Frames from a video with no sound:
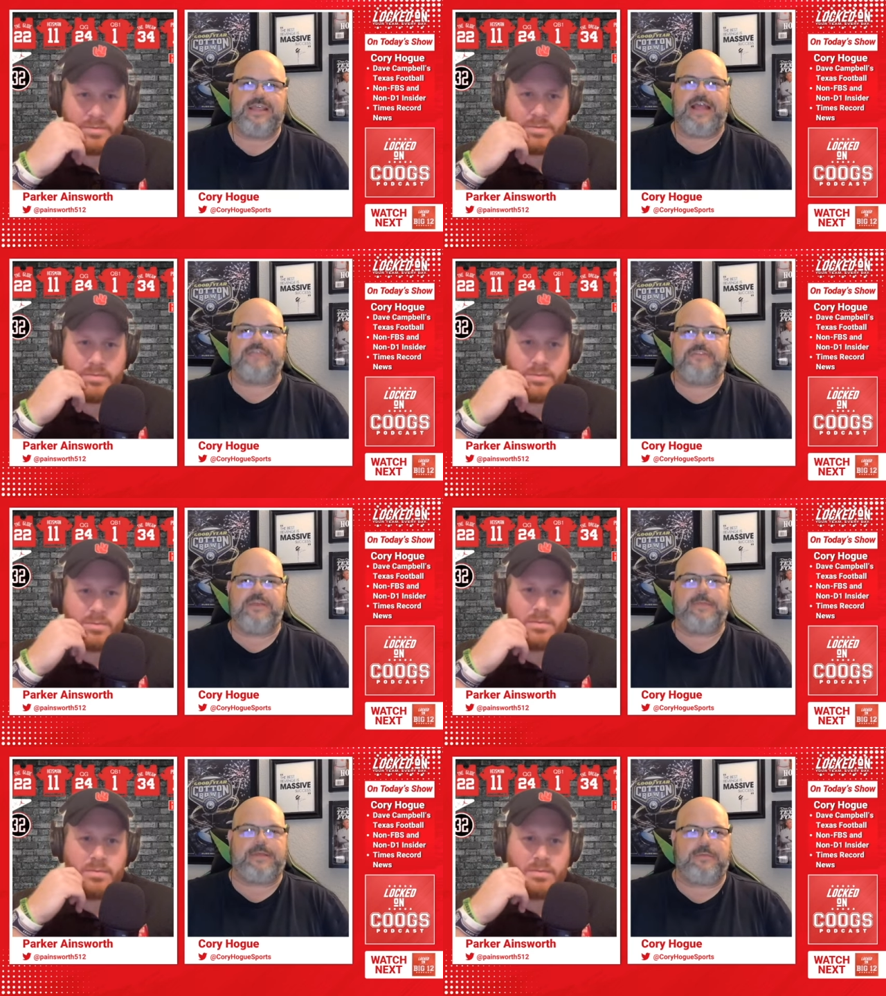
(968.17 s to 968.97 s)
Speaker 1: That's
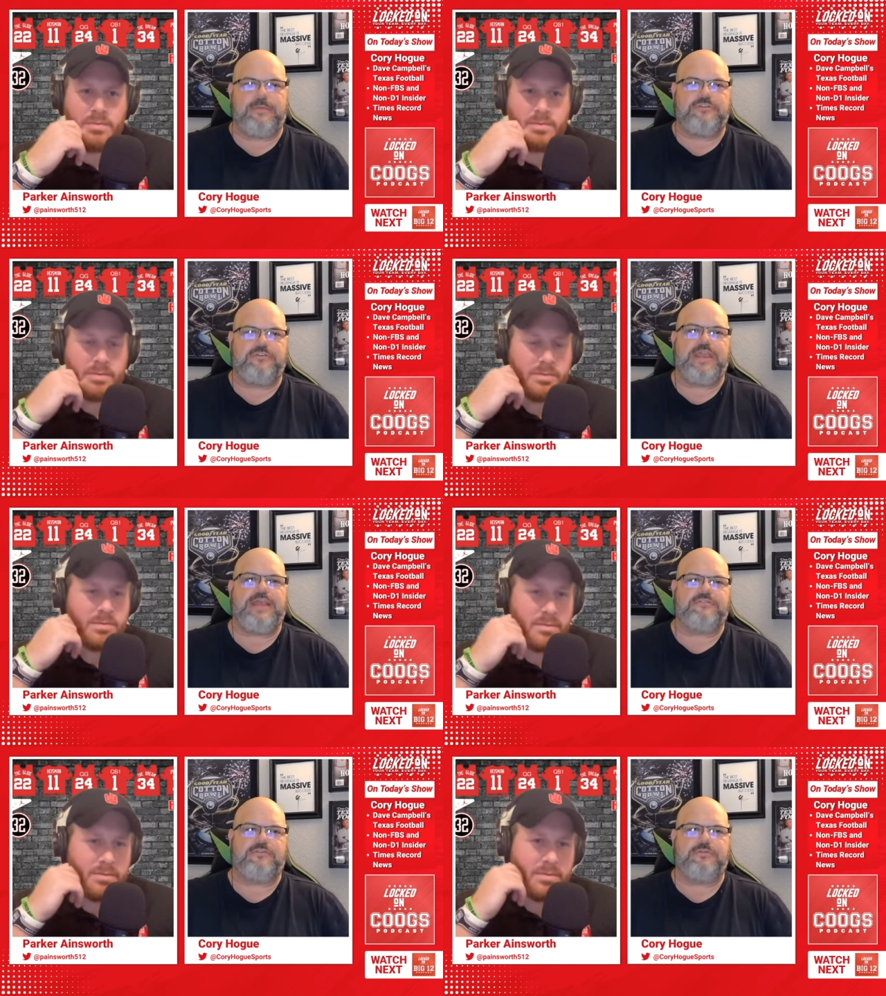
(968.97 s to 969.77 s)
typically what you
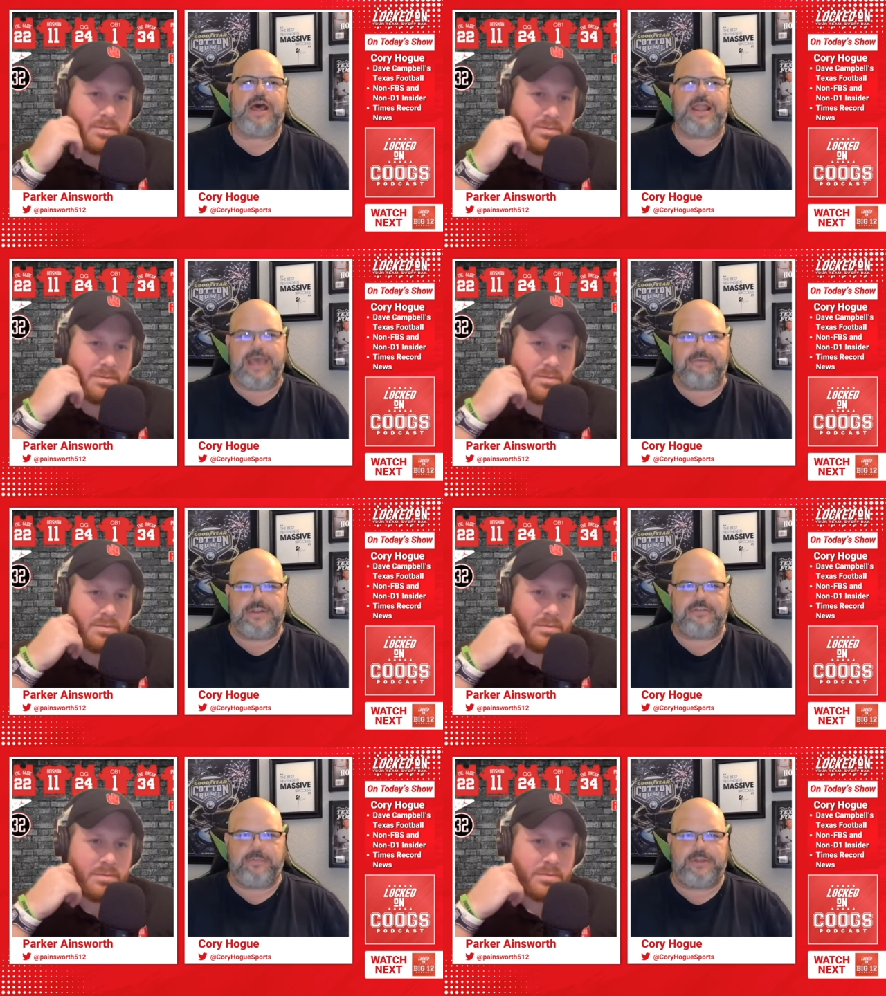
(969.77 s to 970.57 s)
get. So not having
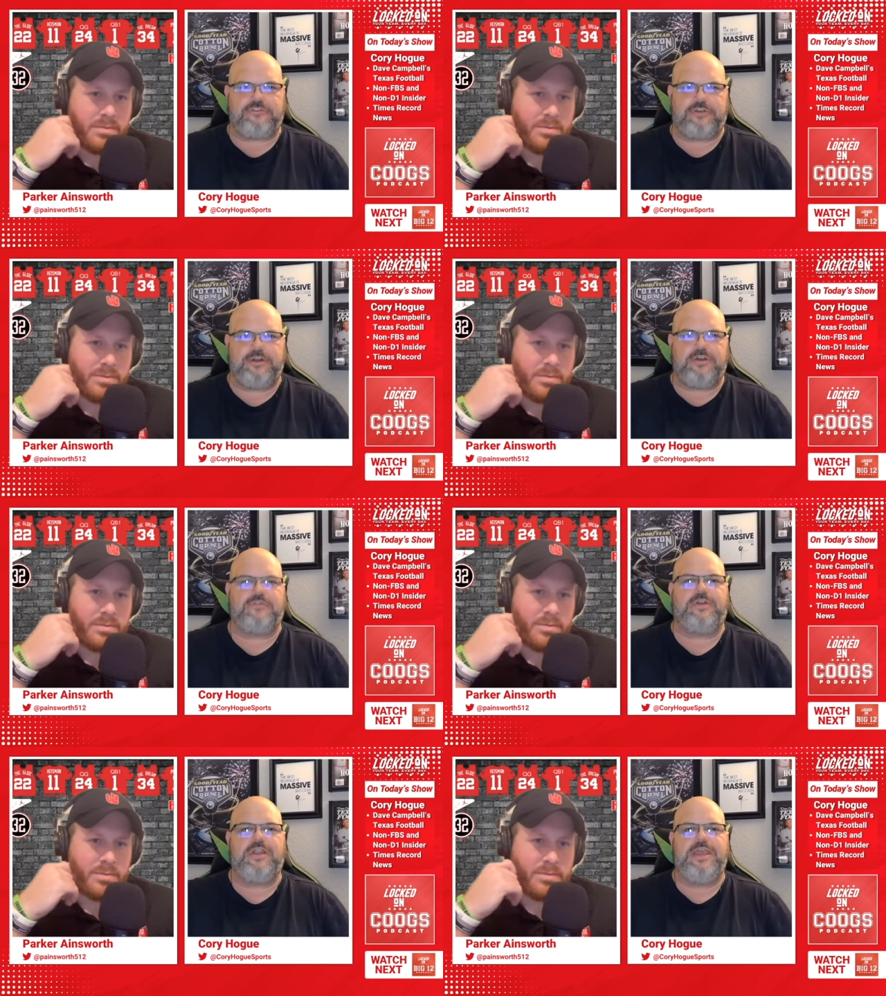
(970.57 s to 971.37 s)
as much
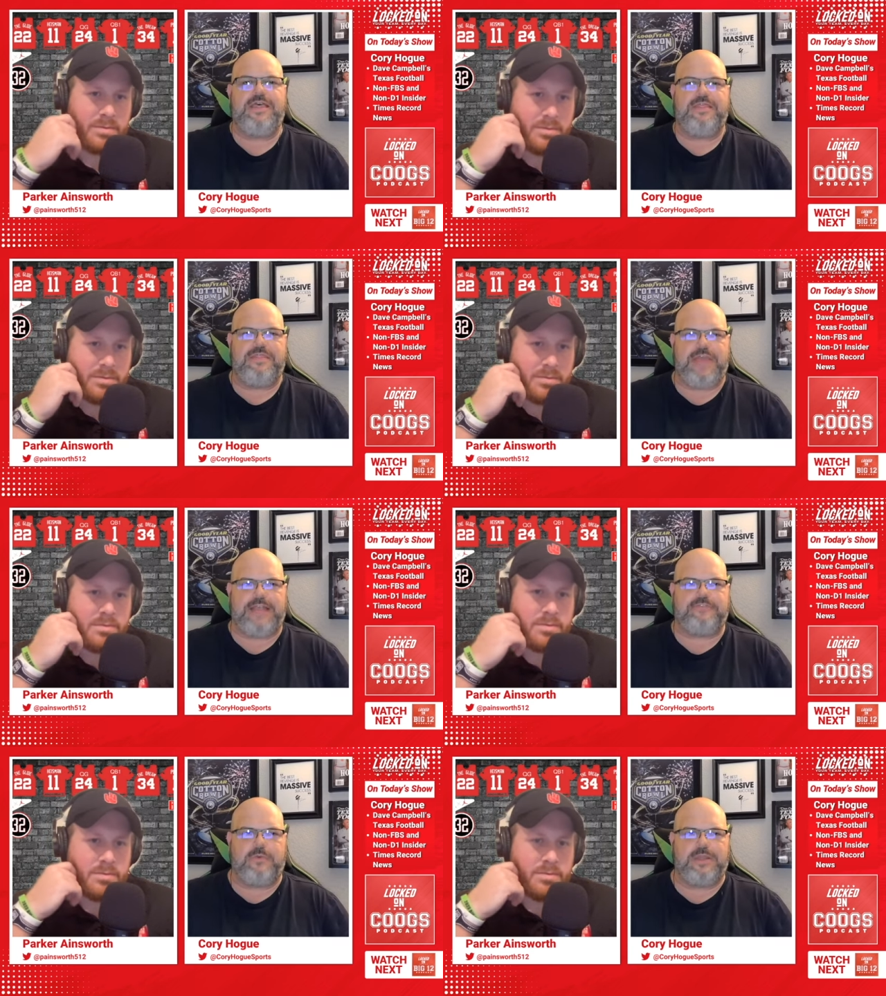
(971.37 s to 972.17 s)
turnover,
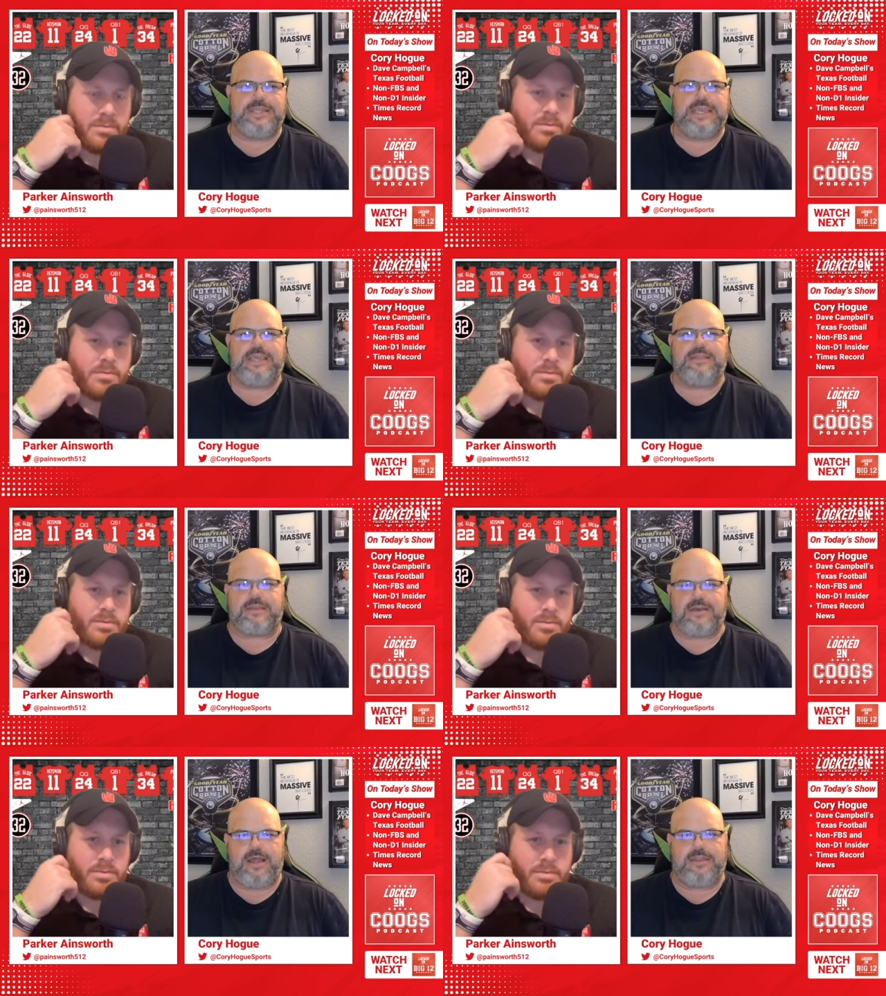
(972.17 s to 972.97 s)
that's one key. The
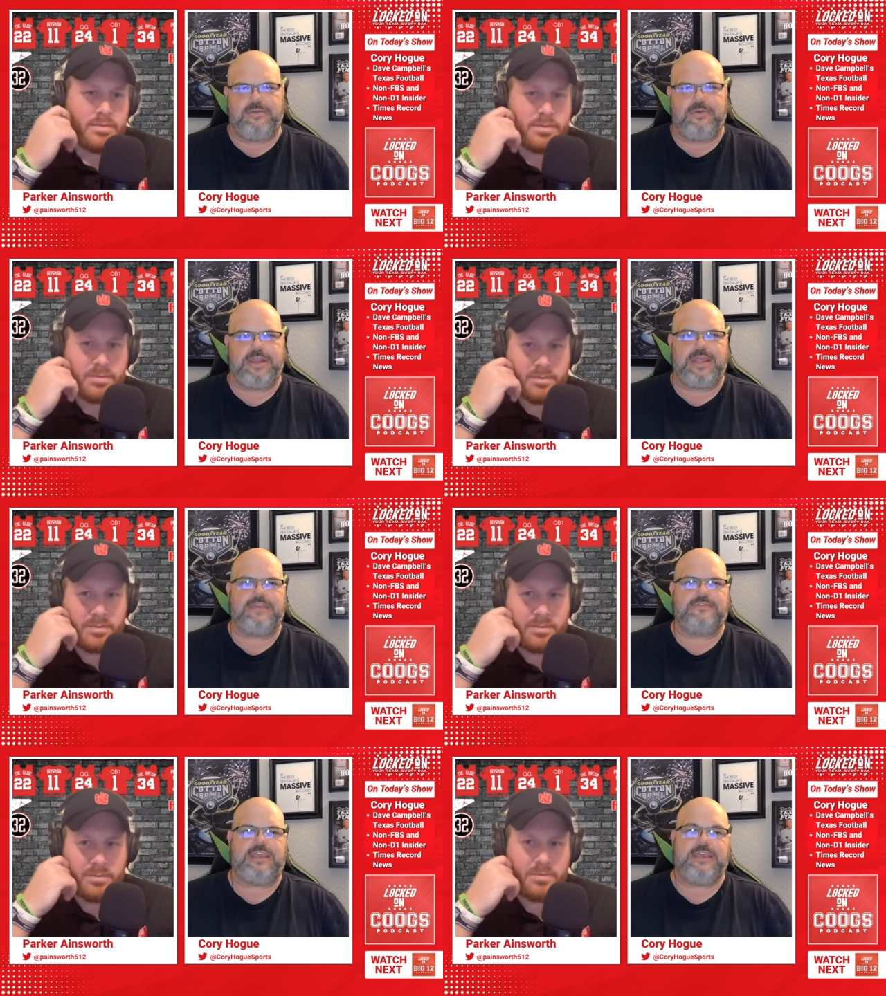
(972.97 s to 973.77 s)
continuity
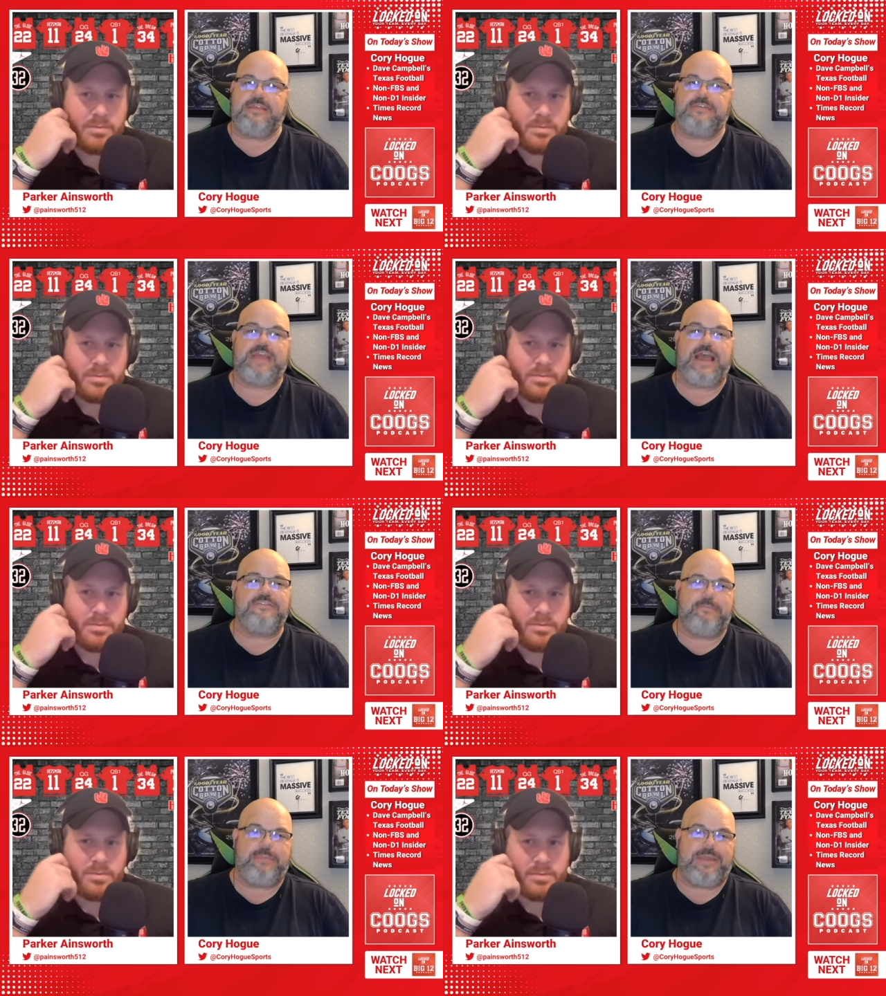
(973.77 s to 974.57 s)
is key. These guys
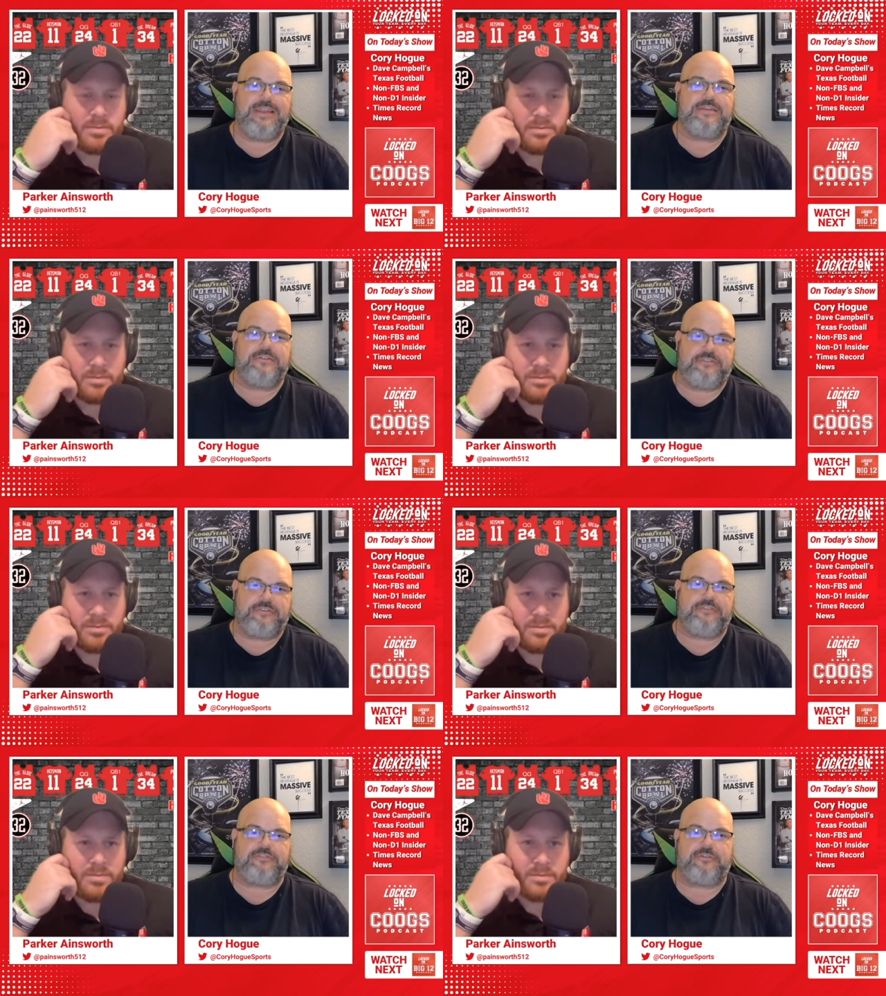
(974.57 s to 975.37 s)
have been in the
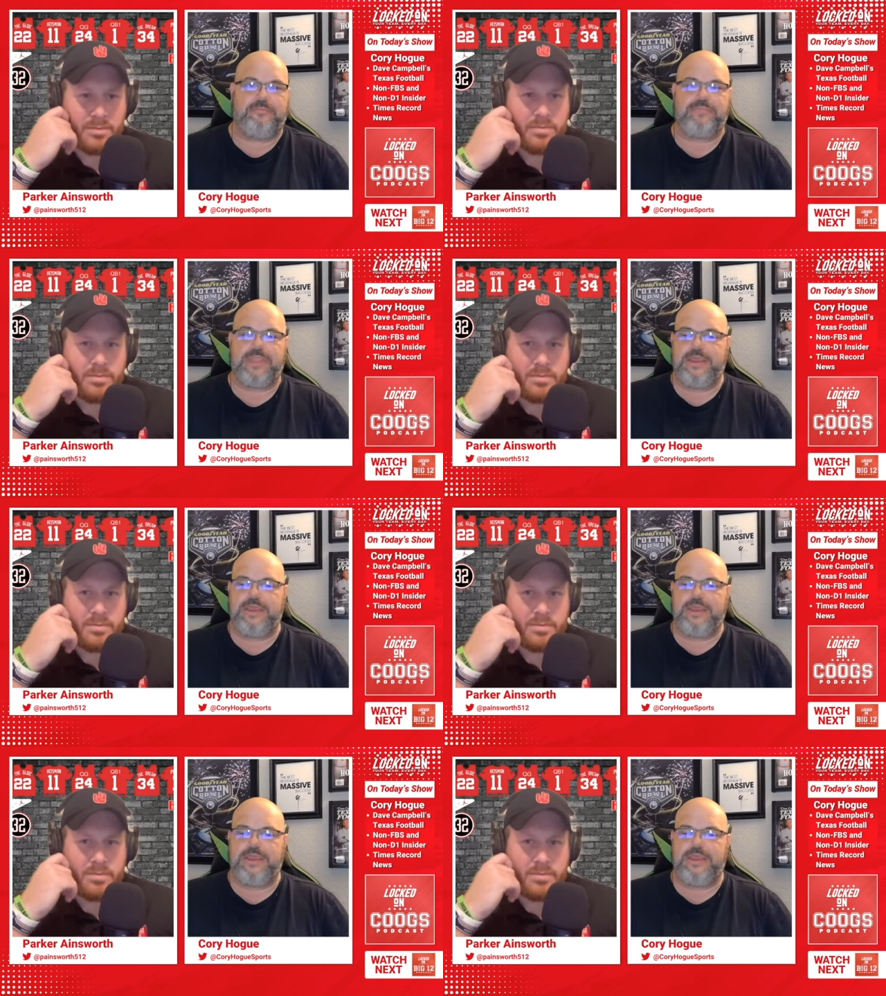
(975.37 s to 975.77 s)
system,